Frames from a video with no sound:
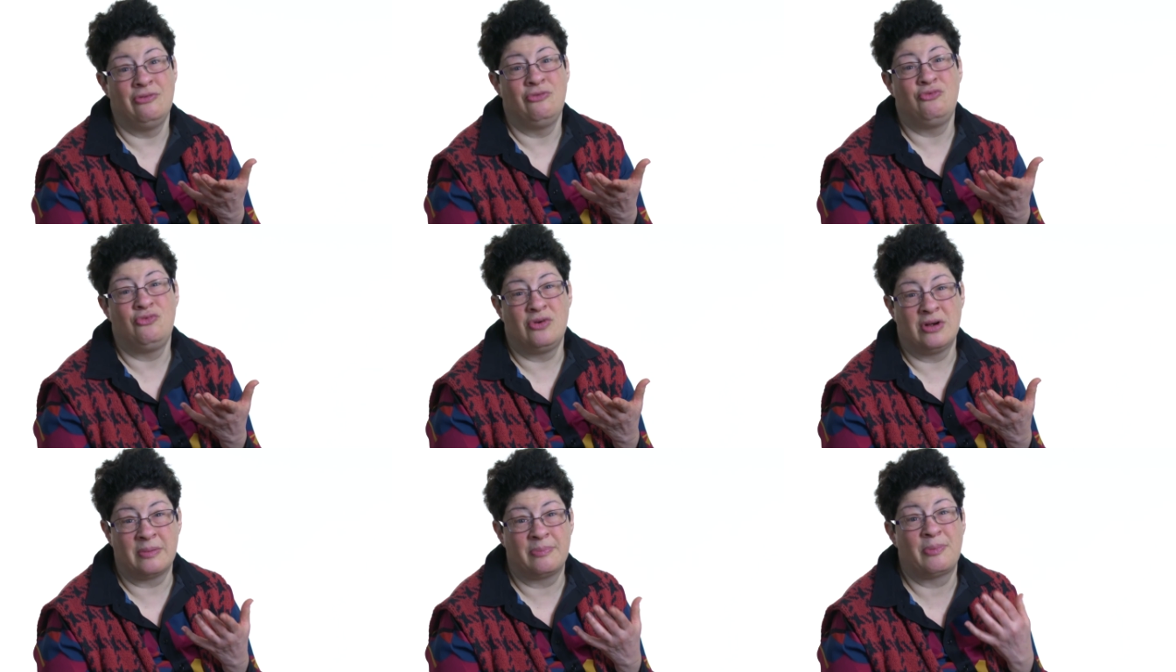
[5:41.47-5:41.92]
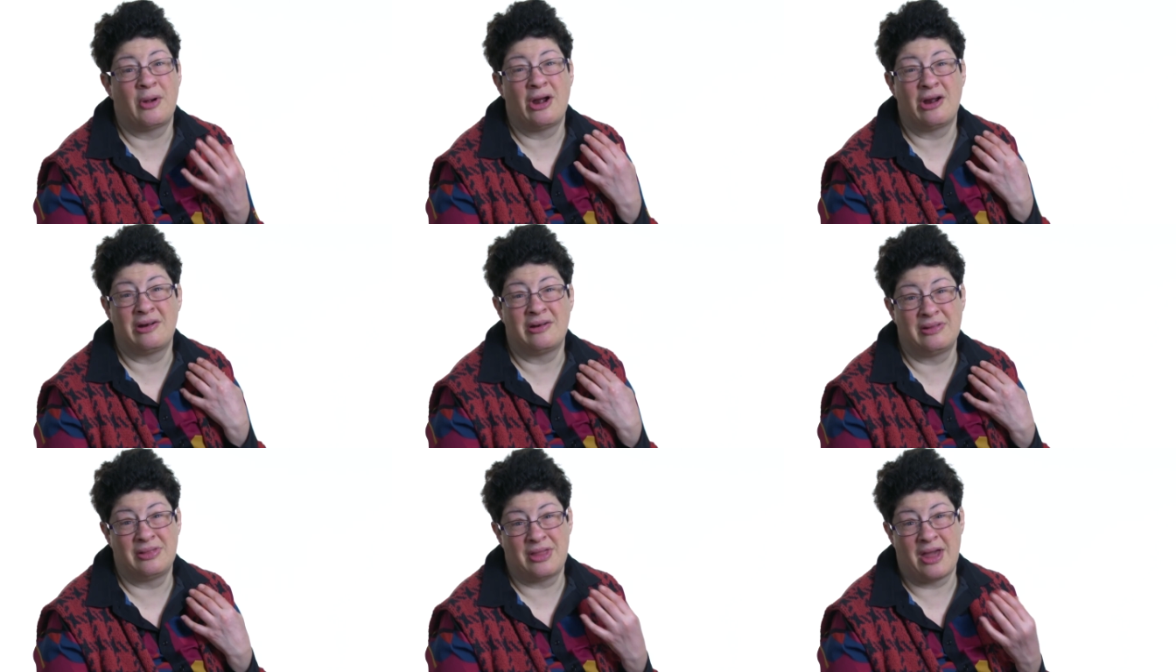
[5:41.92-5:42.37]
we're
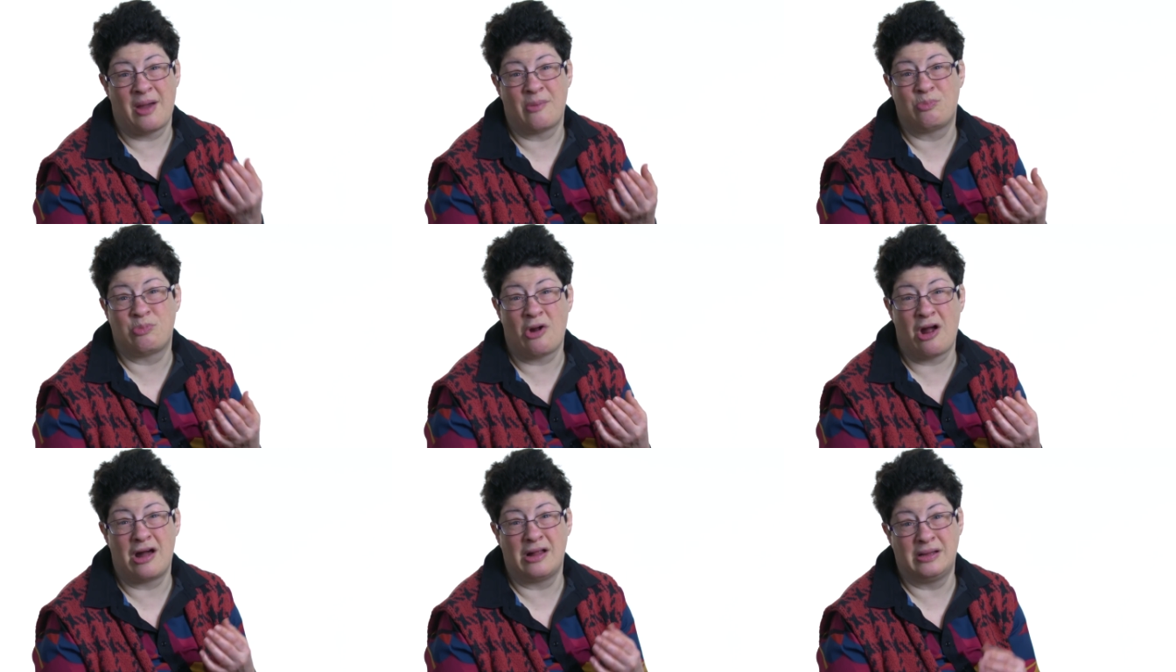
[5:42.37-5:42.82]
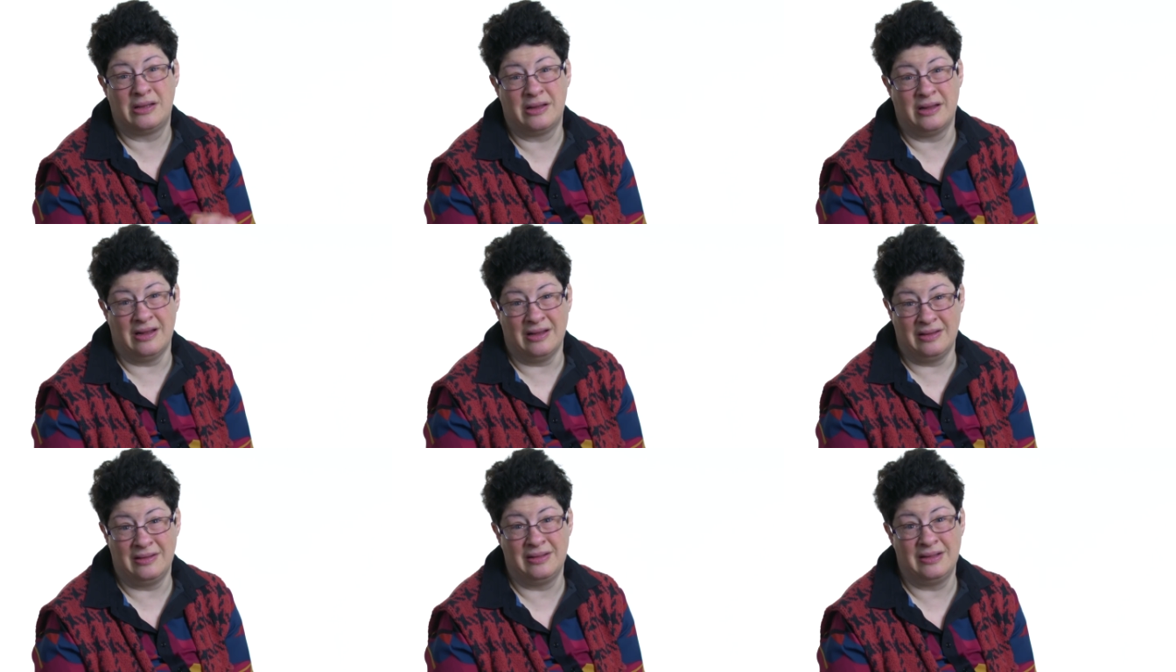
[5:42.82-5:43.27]
part of that
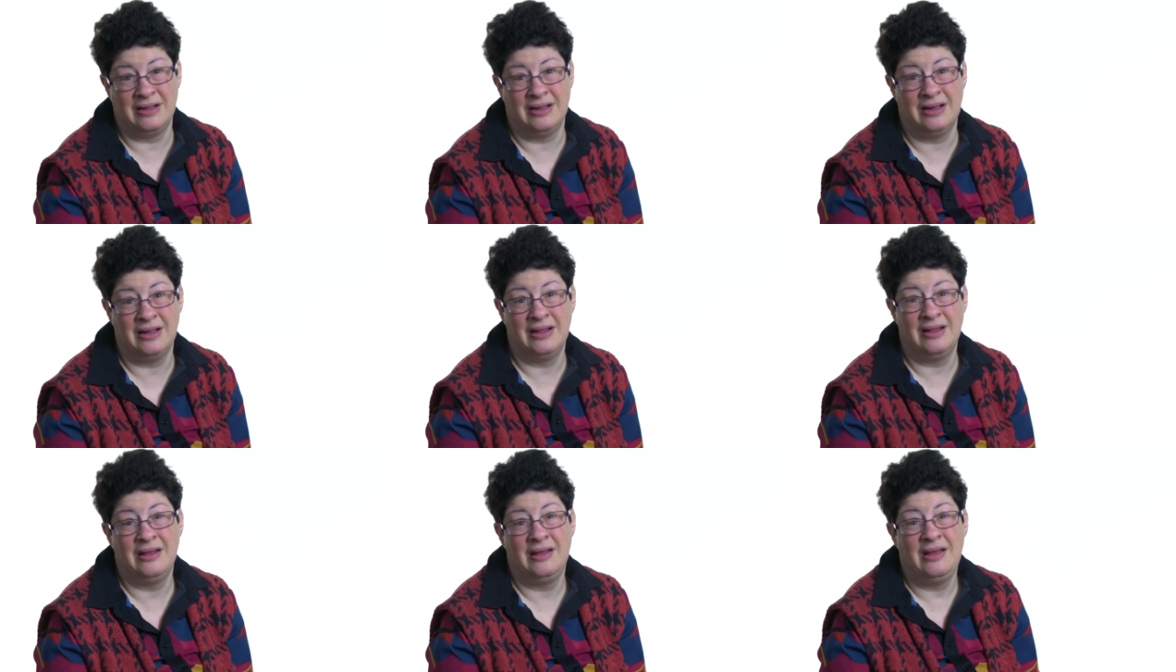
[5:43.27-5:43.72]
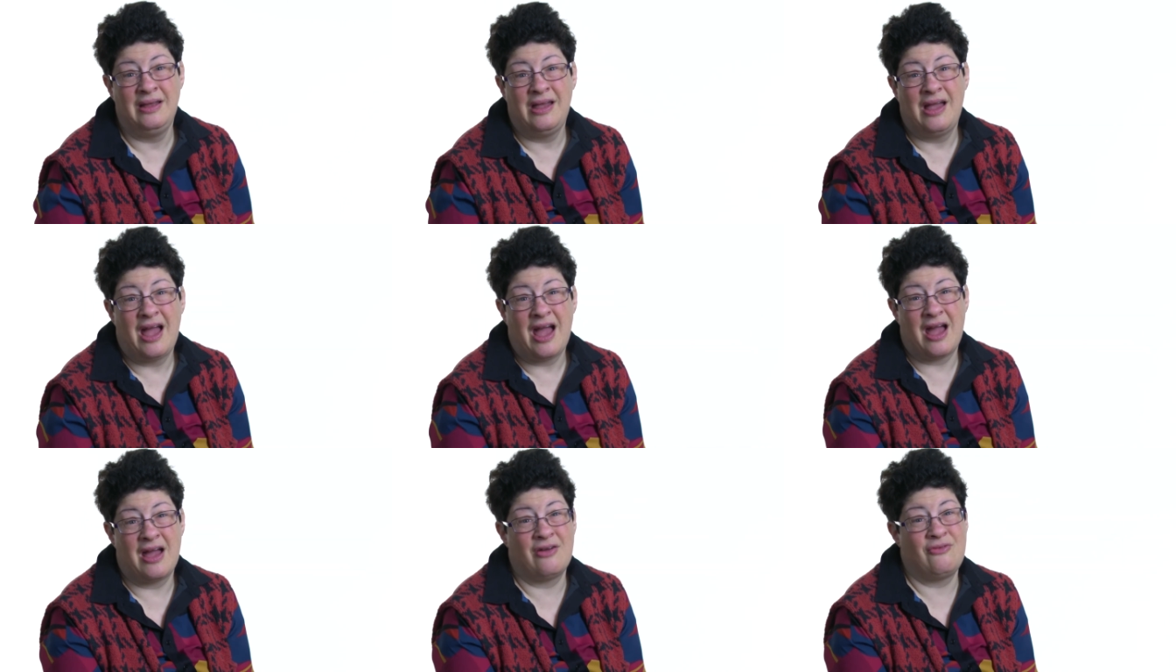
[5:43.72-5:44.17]
process
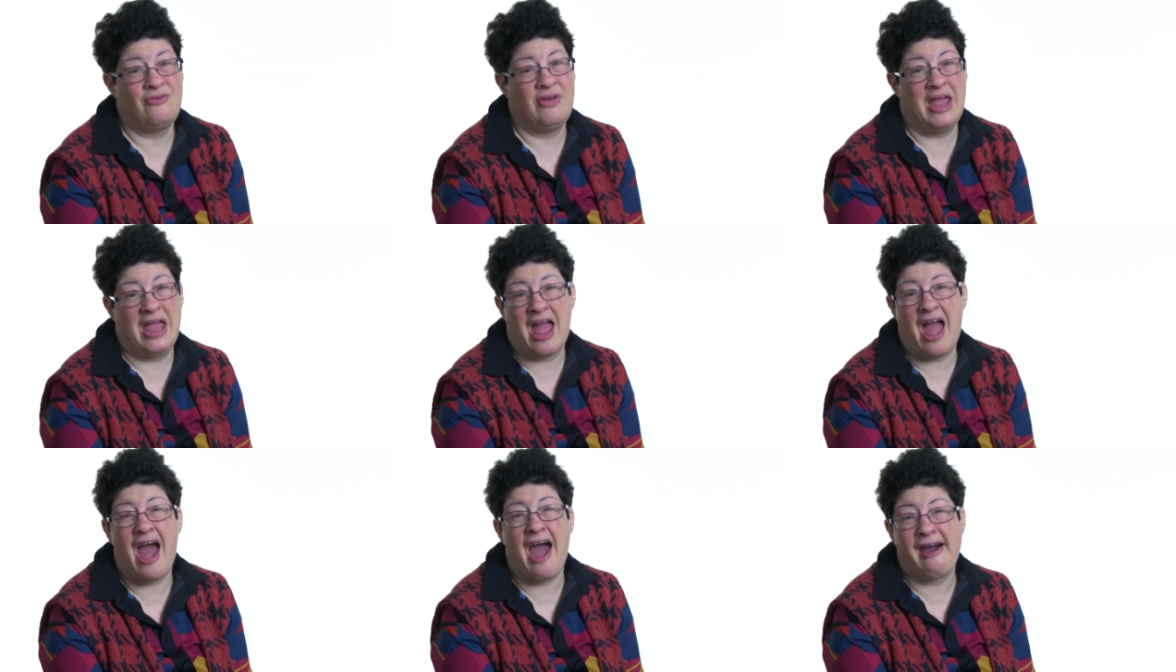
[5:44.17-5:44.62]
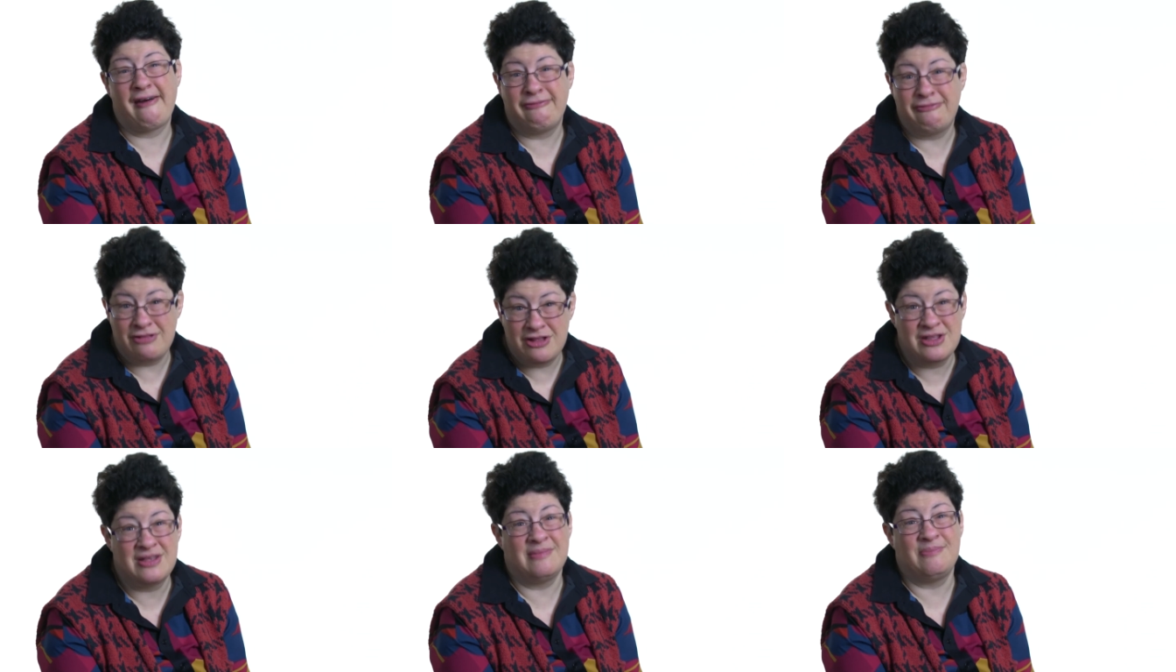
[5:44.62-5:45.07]
and we
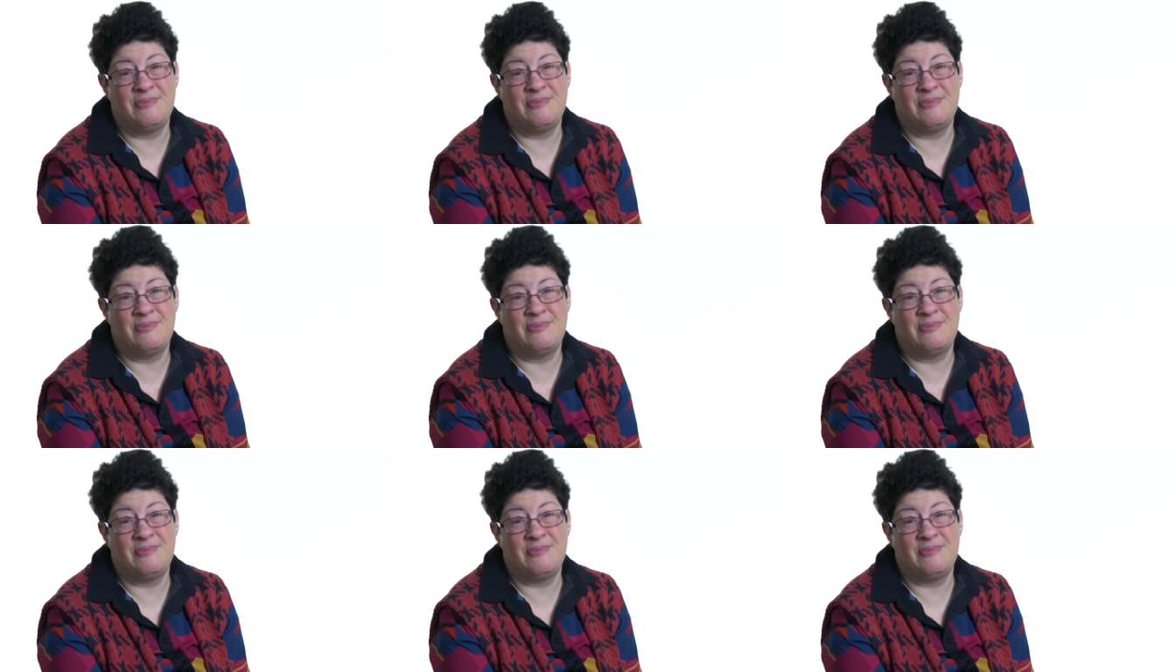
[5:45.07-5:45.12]
have to